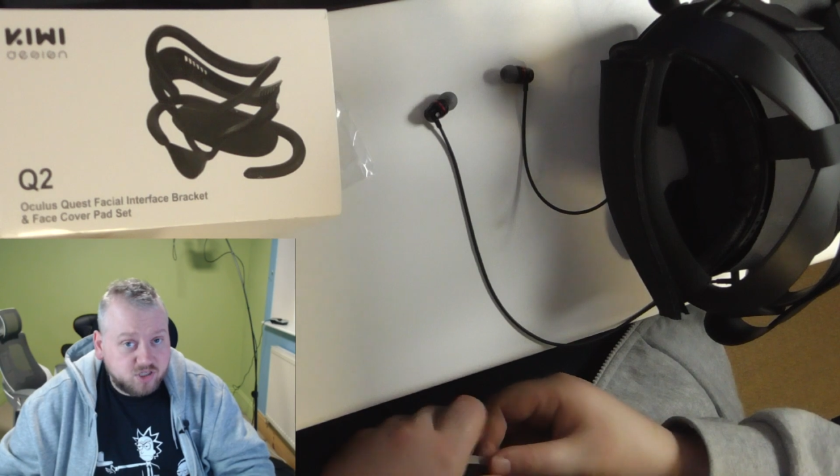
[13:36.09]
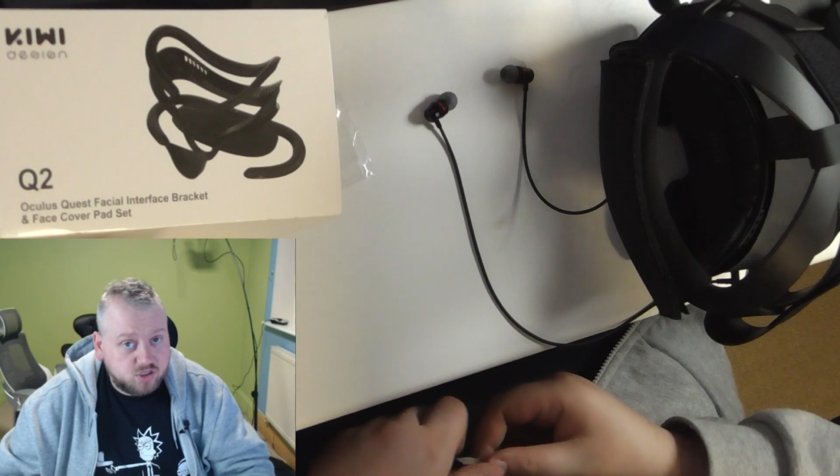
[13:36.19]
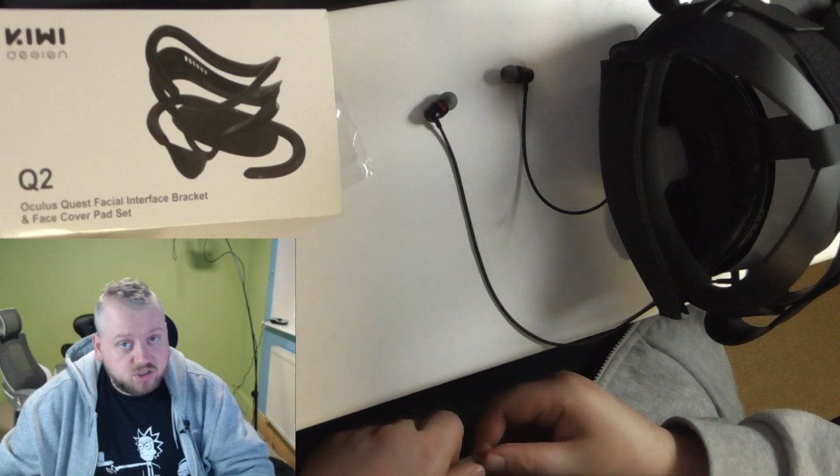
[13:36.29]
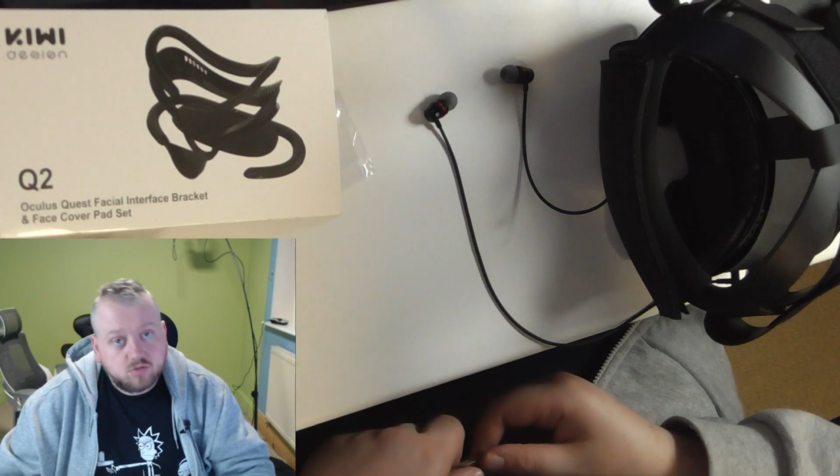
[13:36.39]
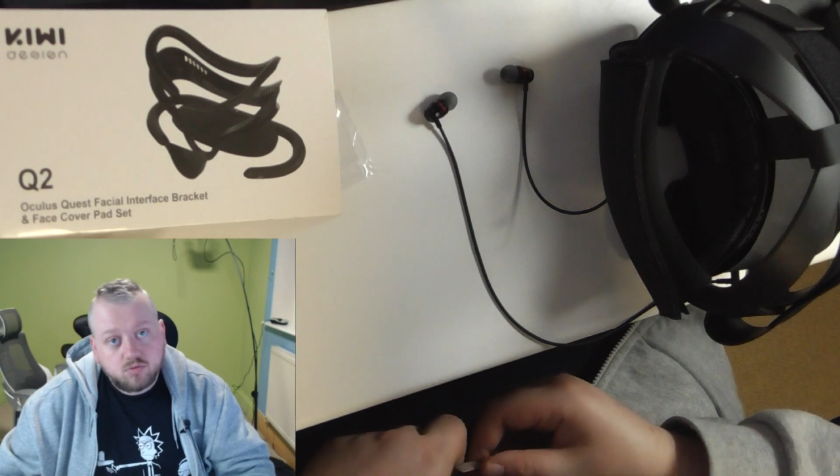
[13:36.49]

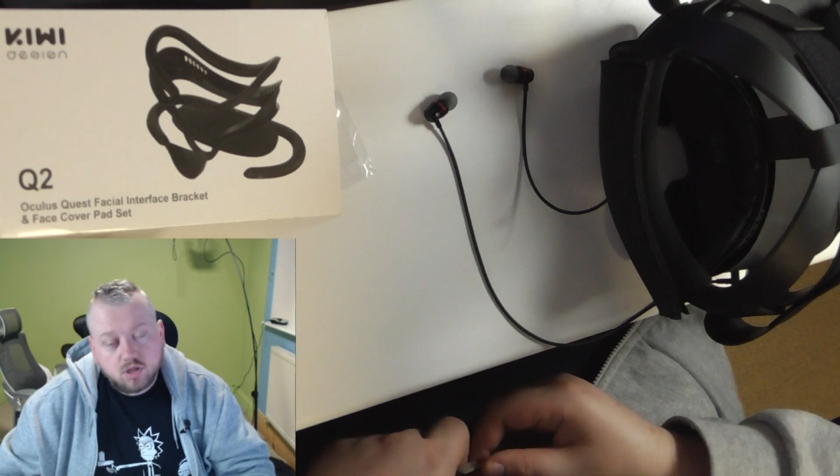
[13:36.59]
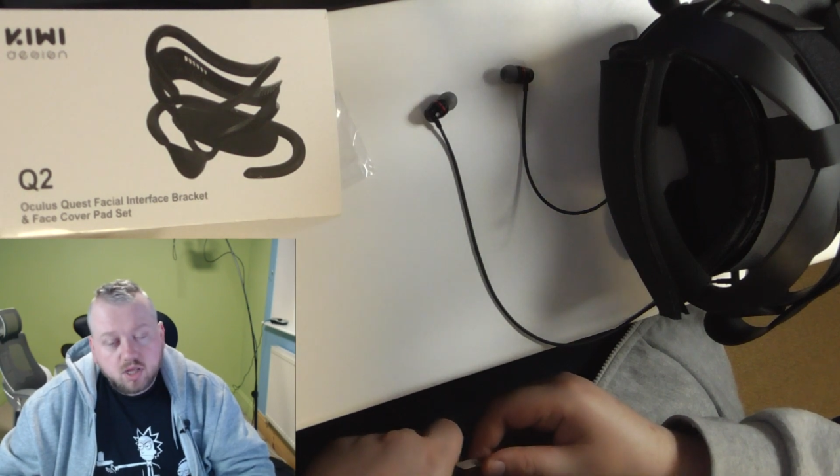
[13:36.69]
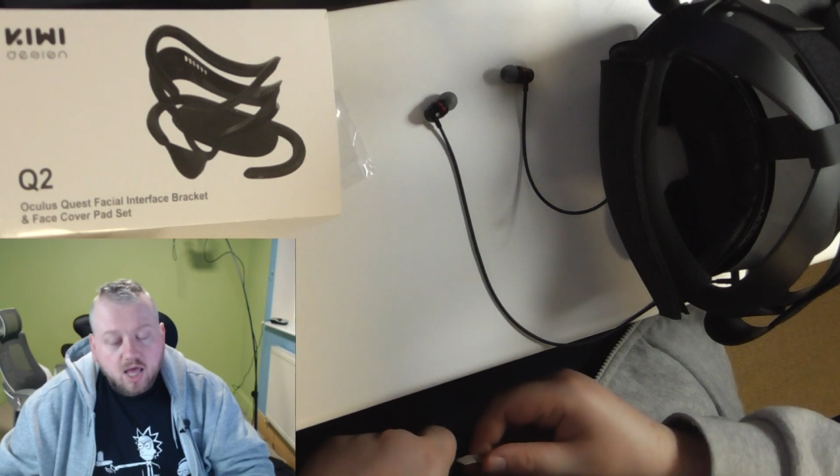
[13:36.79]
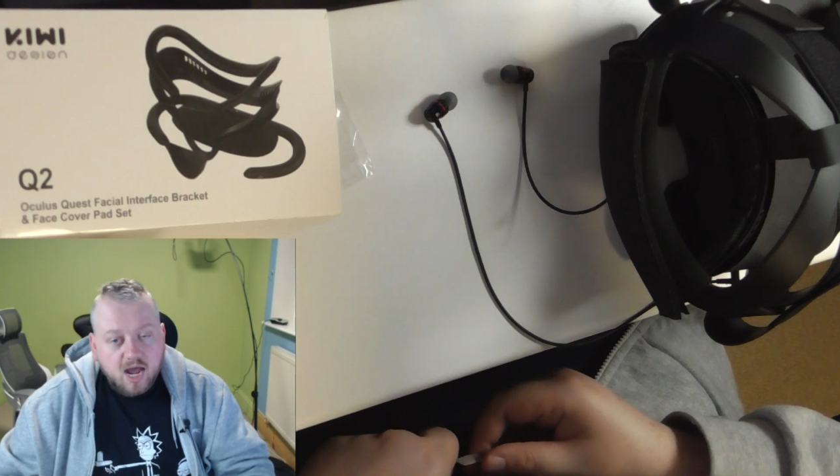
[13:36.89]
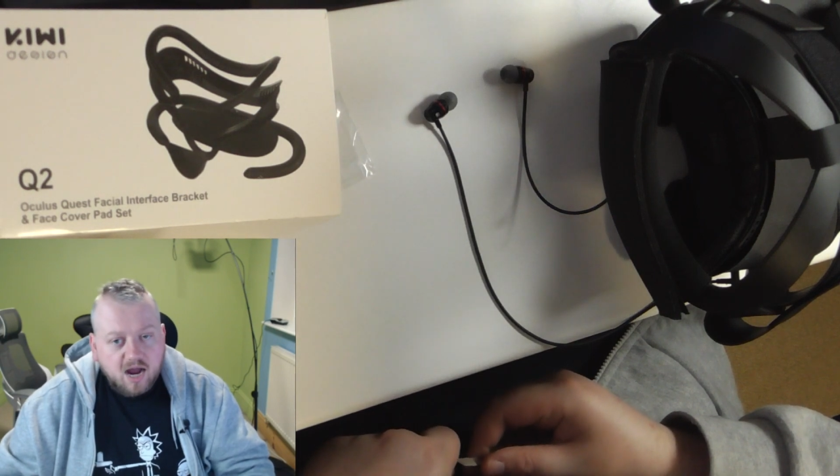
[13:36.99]
should you
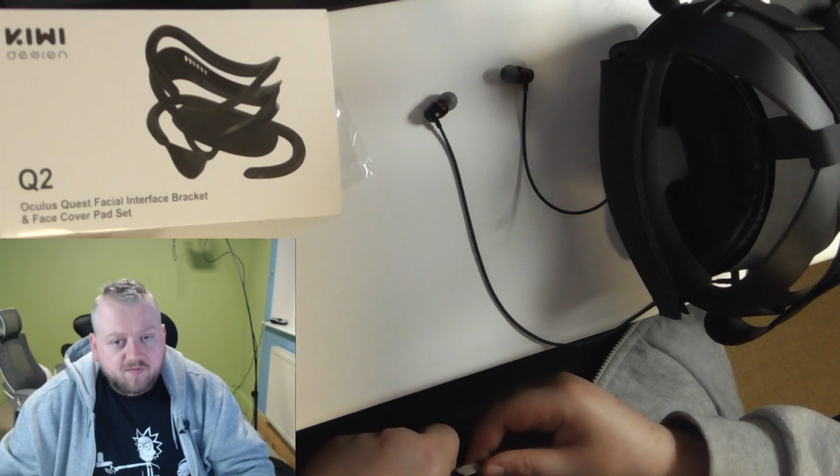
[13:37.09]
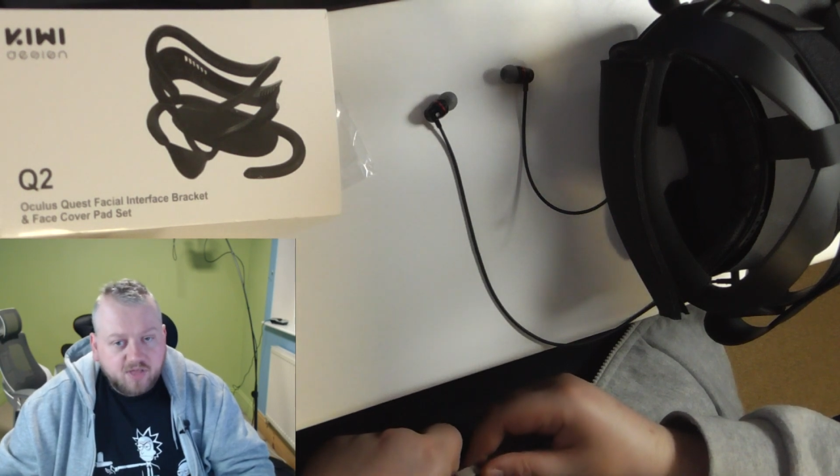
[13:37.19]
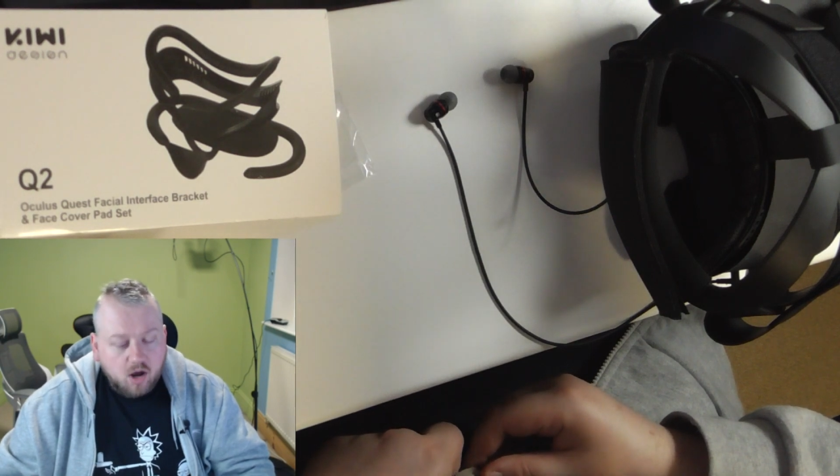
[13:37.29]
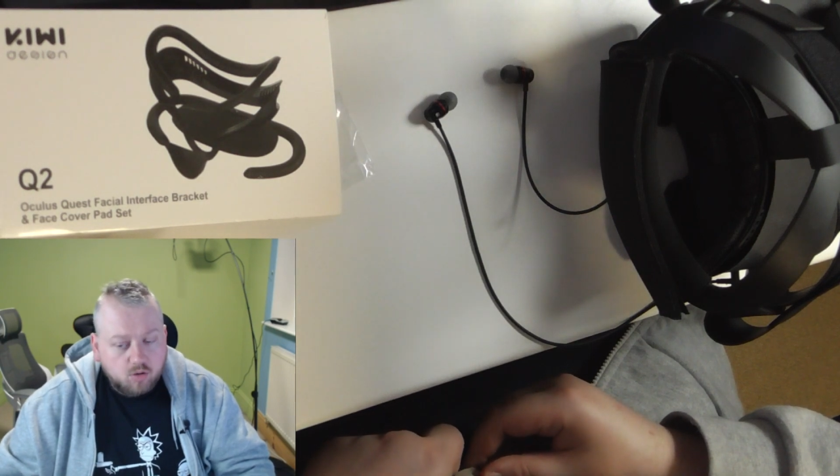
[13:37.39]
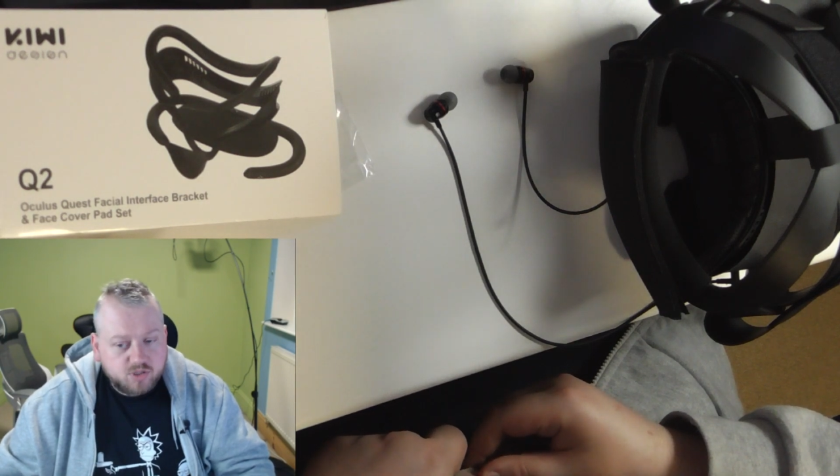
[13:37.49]
have
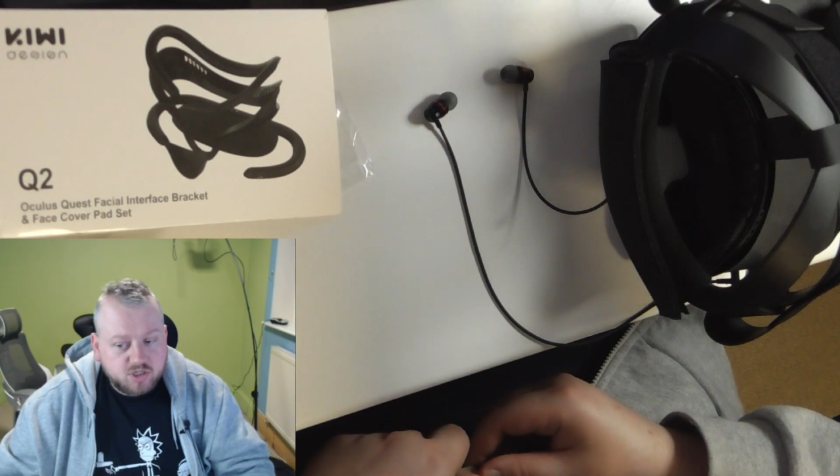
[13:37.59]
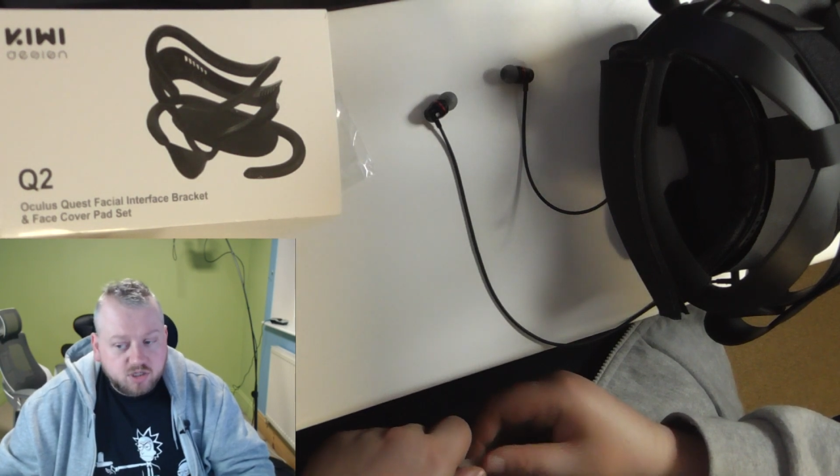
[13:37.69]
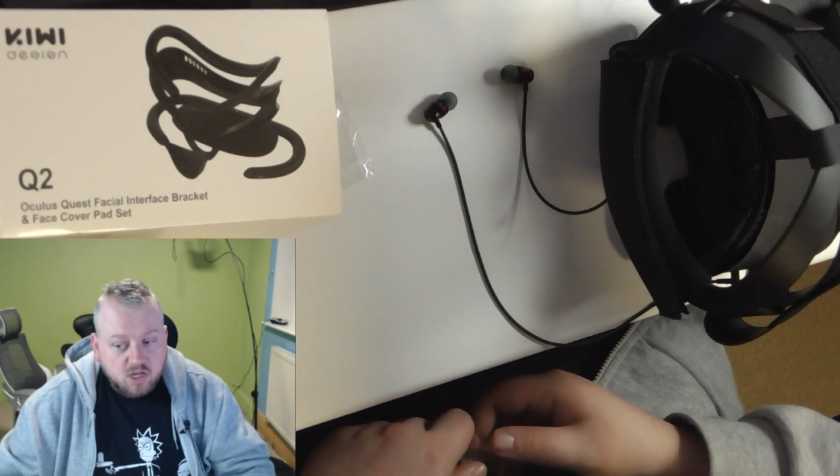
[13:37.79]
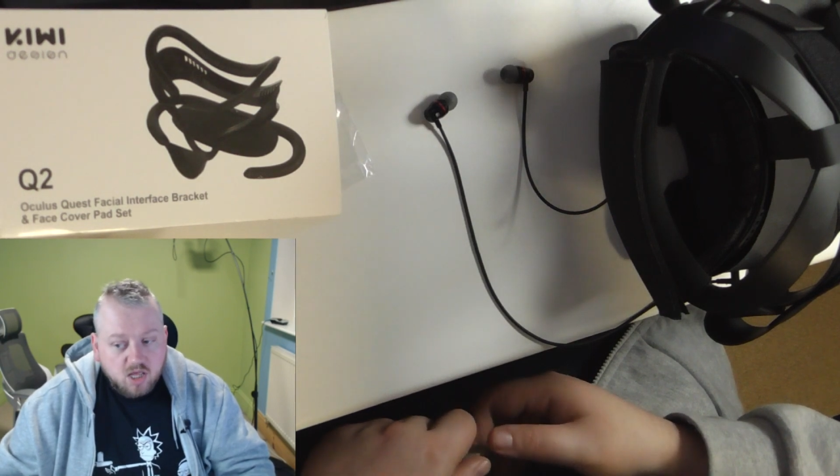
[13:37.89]
that option,